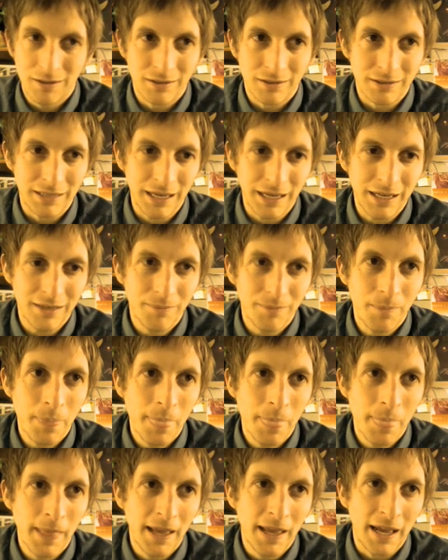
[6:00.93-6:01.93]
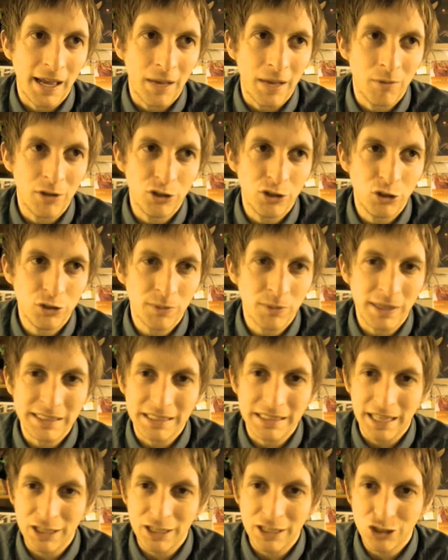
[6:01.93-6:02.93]
Okay, I'm going to use my
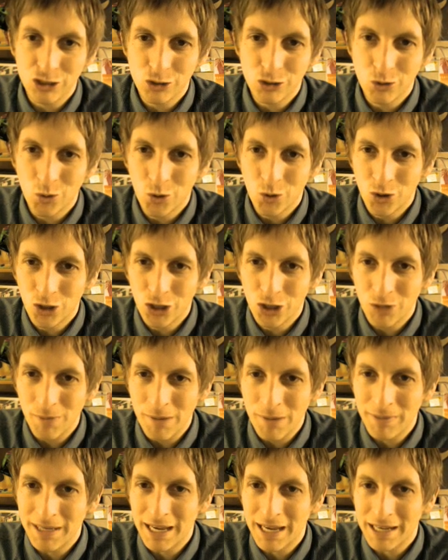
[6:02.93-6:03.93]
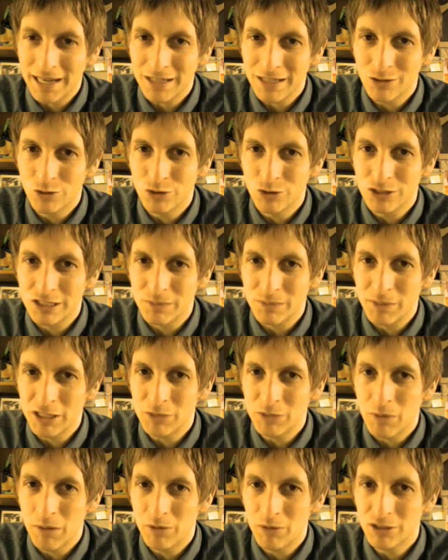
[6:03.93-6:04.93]
selection tool. Maybe I can use a
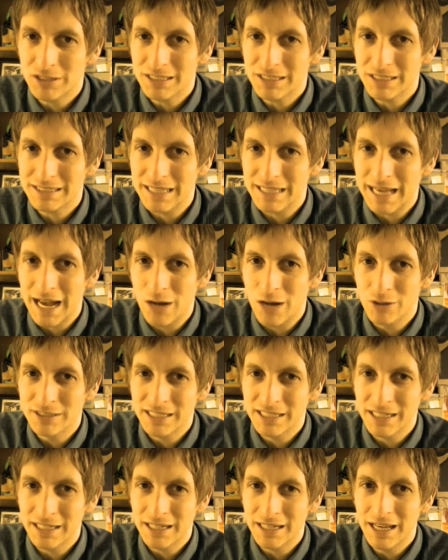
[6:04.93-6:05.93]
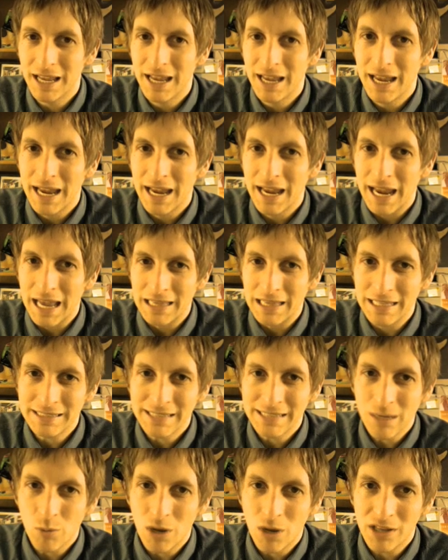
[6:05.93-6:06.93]
speech bubble to say how's it. And let's
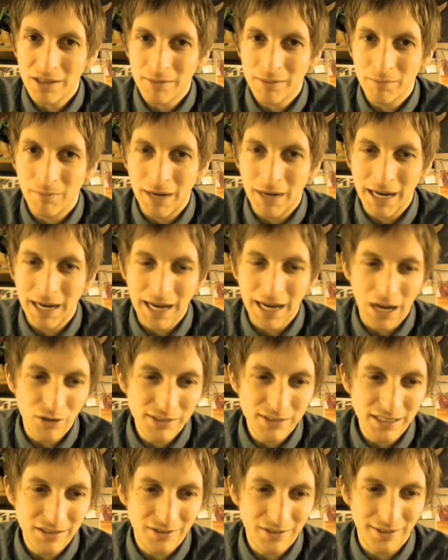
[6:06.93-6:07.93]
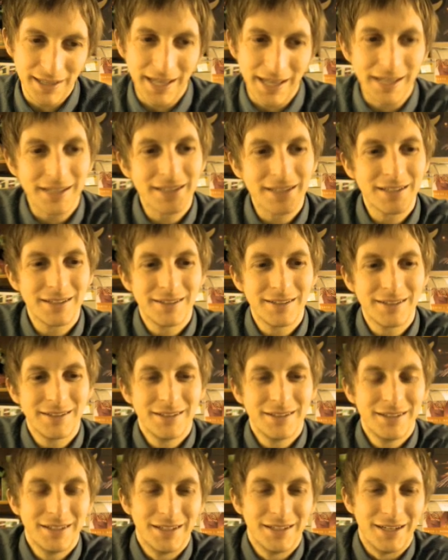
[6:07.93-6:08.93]
say I want my how's it to like
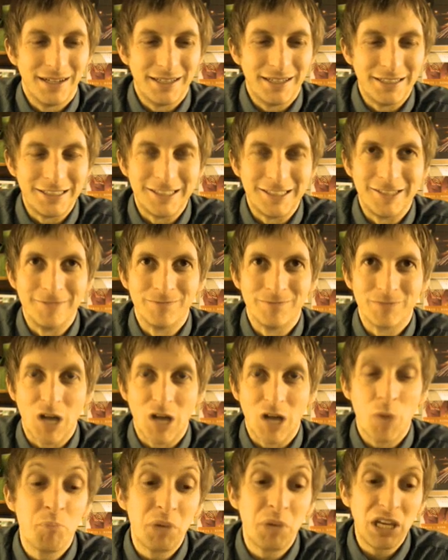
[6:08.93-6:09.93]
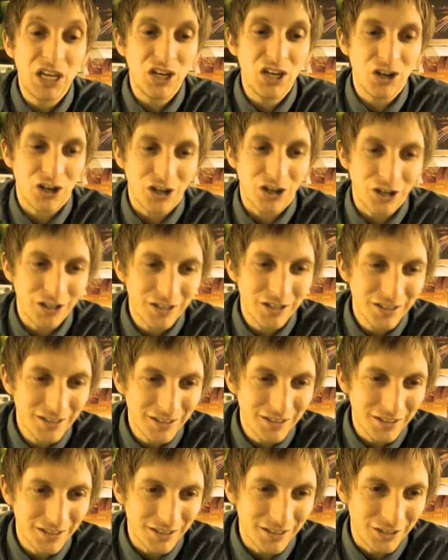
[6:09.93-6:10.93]
um, appear,
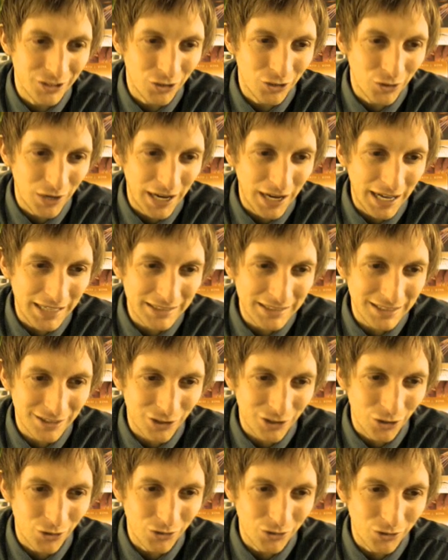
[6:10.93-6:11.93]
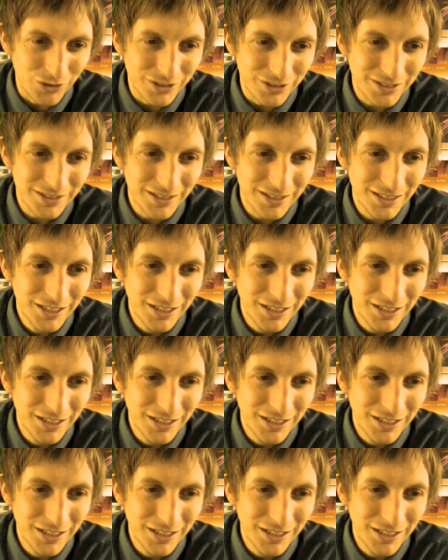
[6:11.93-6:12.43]
you know, as it goes.